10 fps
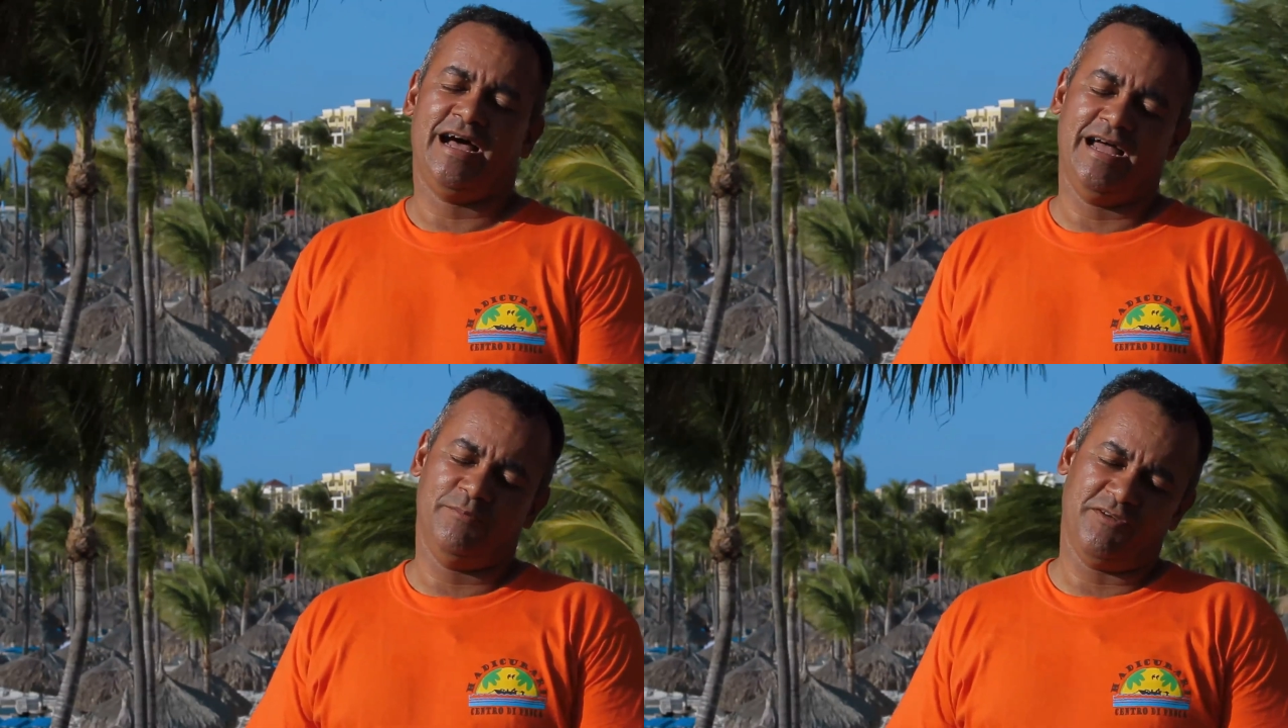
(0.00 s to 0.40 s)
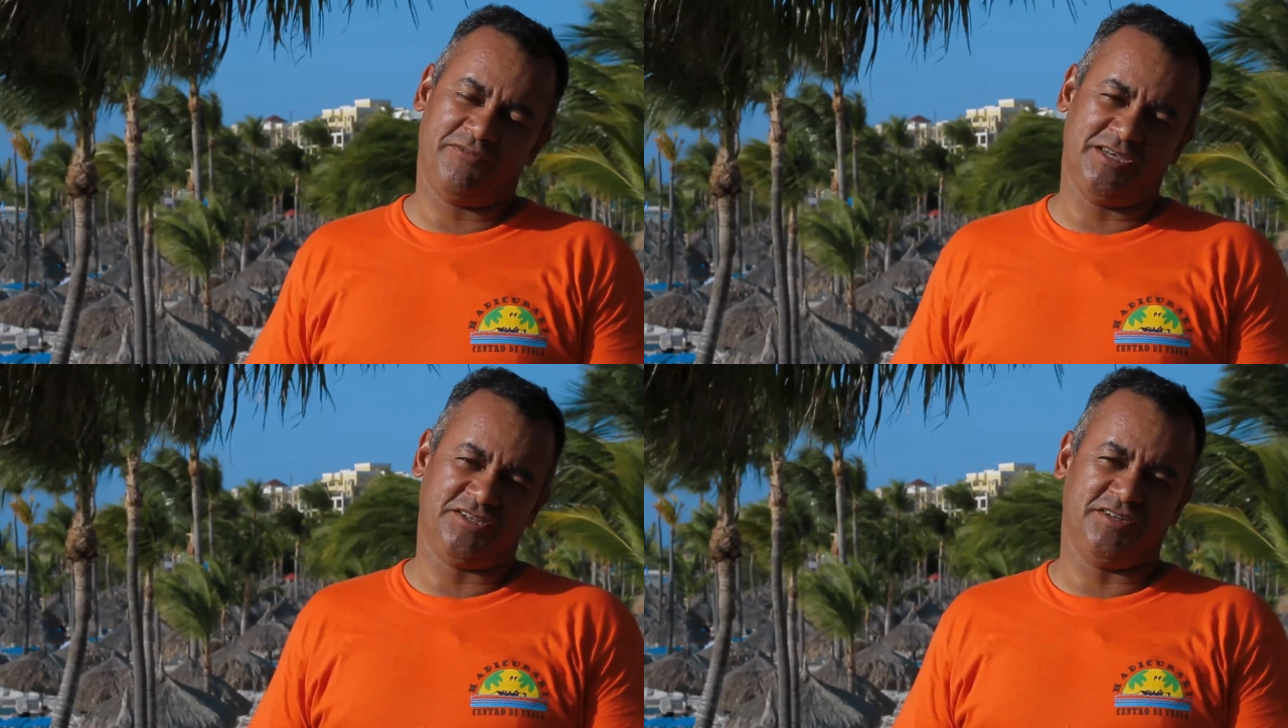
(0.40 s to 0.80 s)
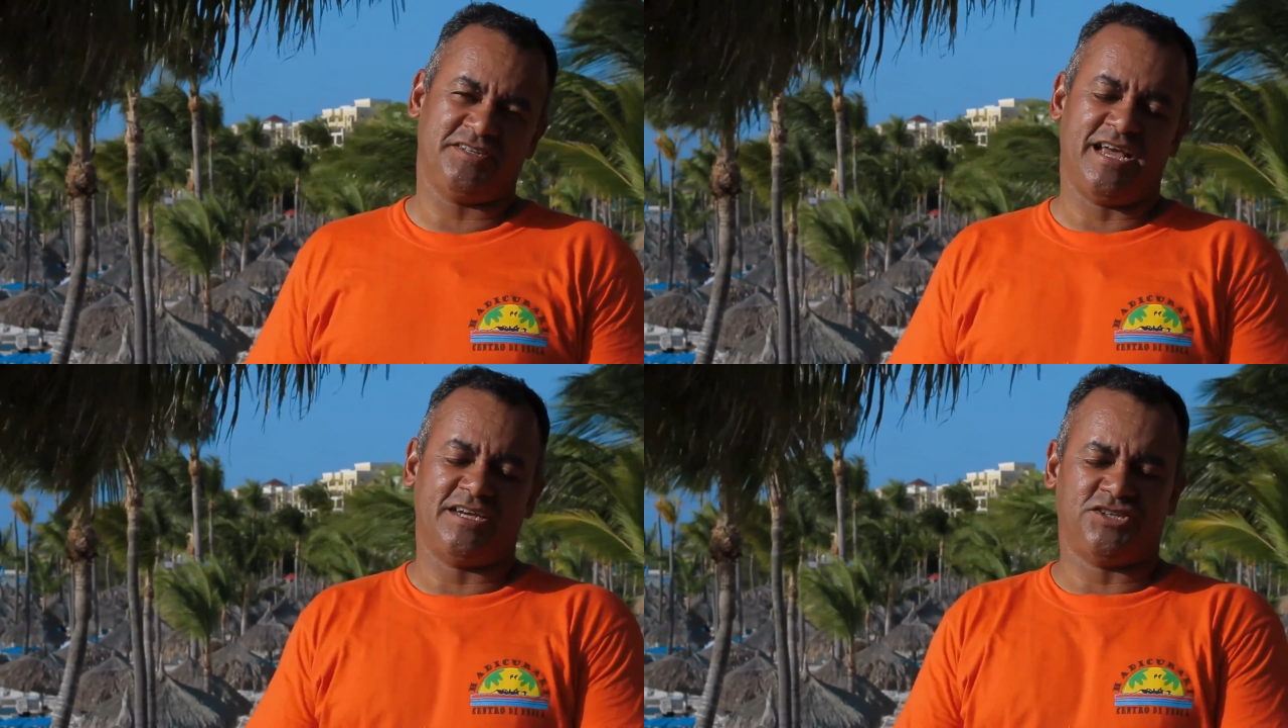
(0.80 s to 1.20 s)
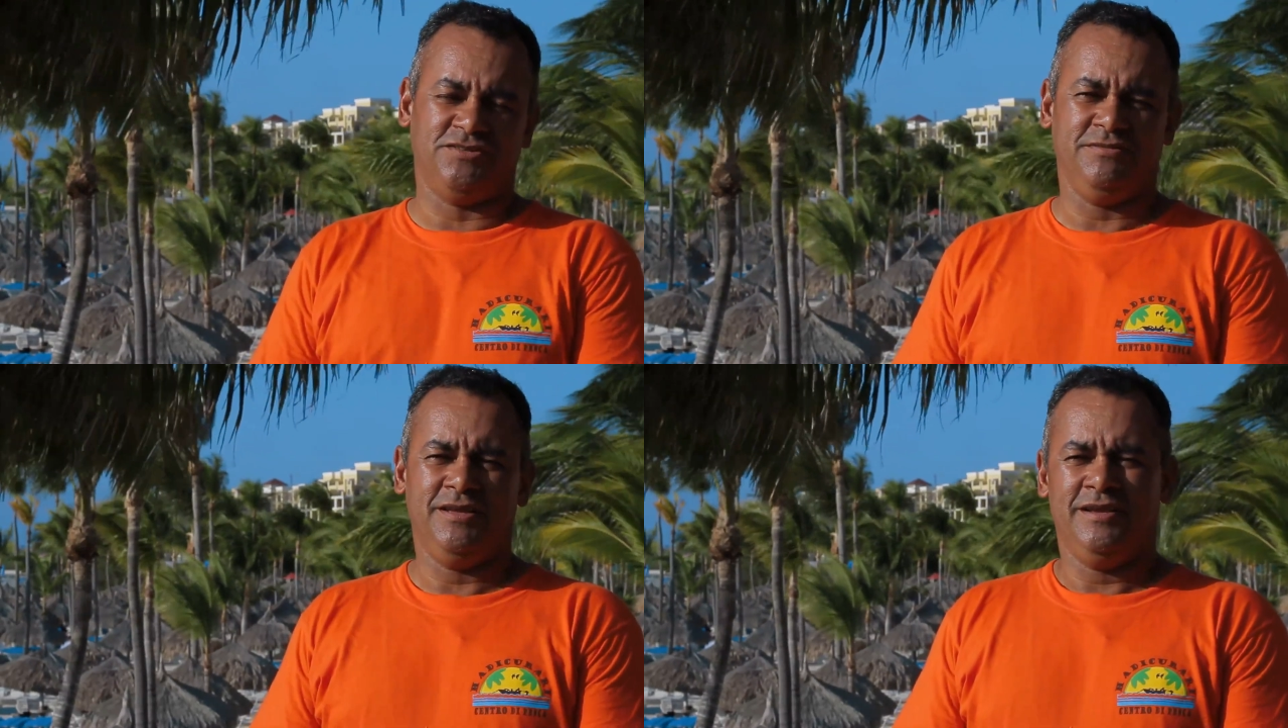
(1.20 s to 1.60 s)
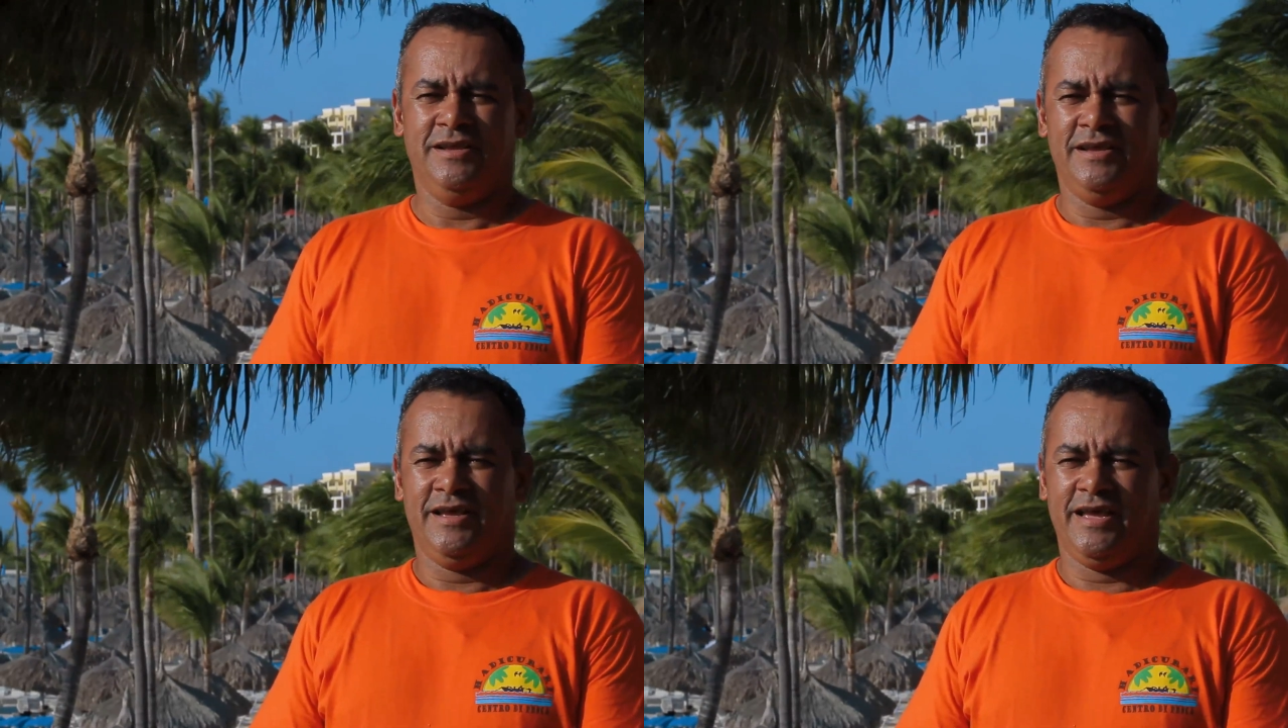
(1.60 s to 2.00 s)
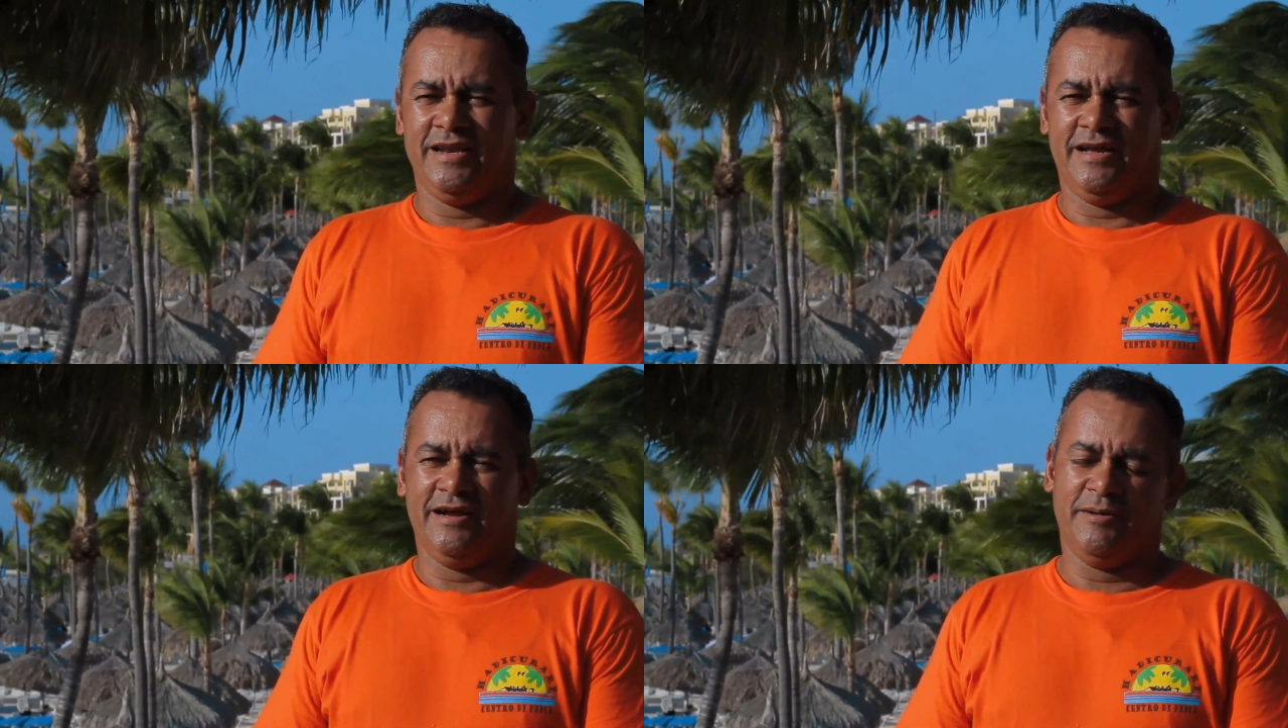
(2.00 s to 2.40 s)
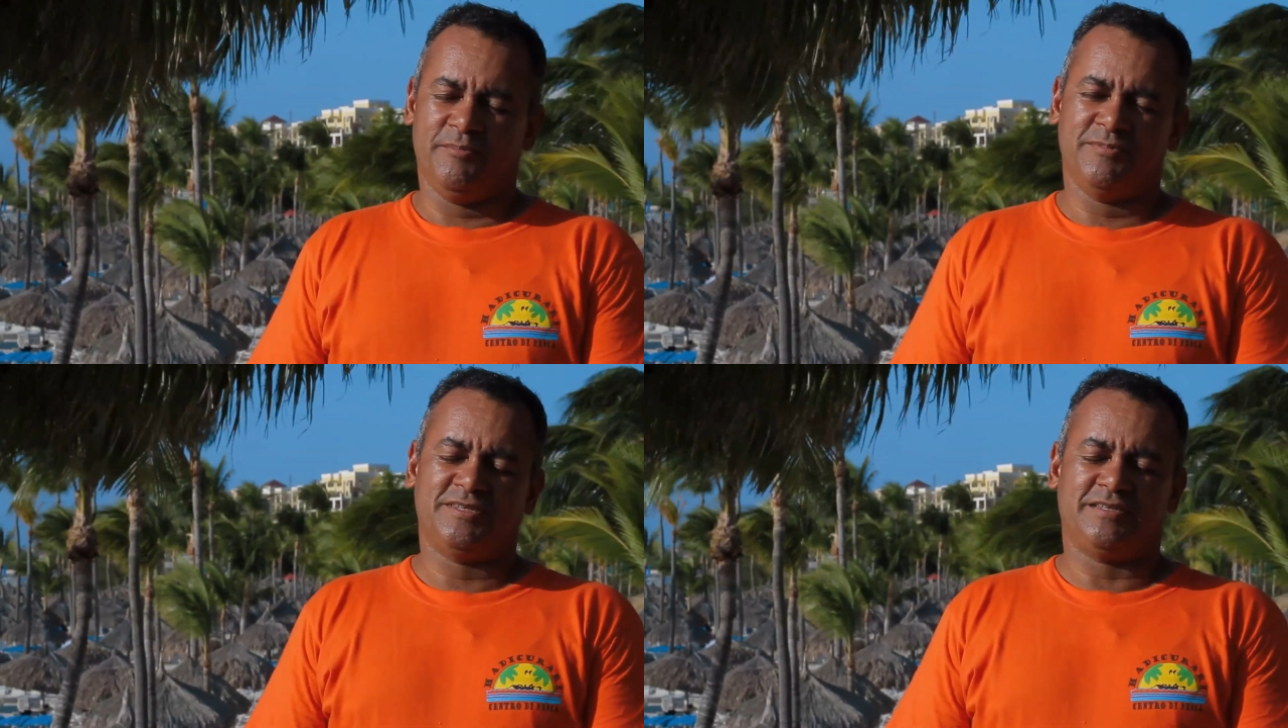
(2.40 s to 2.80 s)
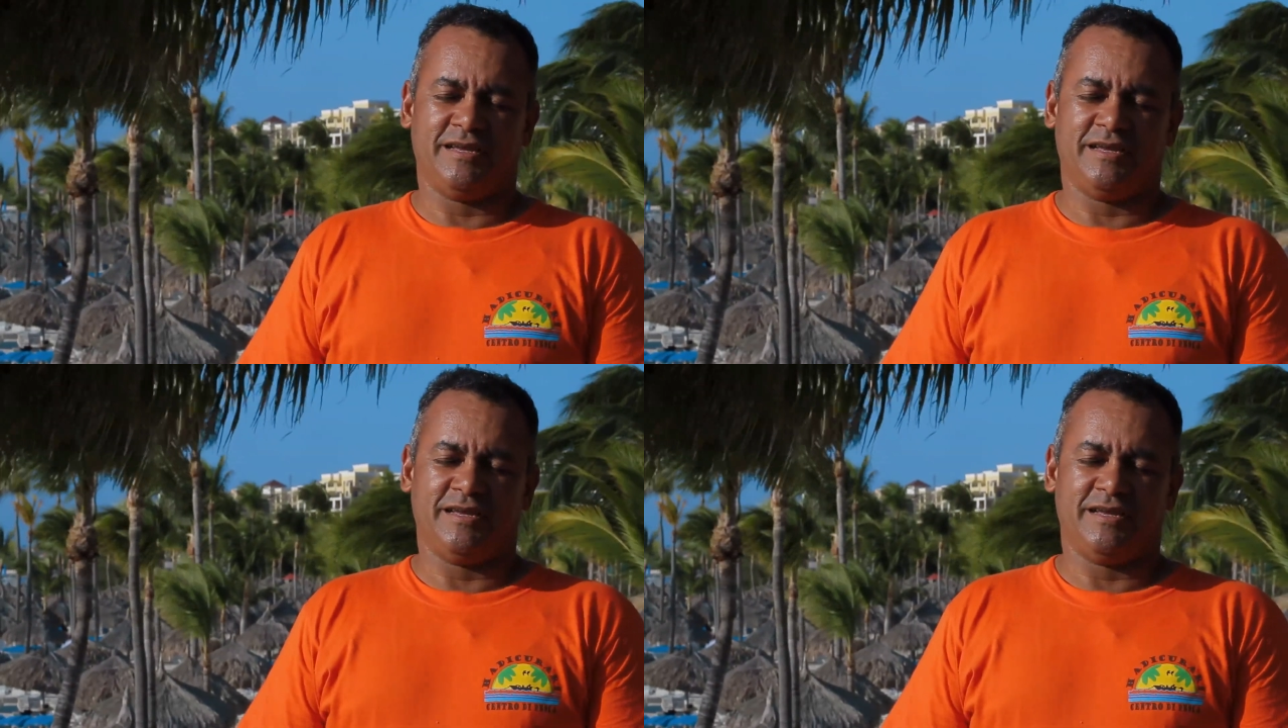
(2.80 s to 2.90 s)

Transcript: I am the fisheries section and I'm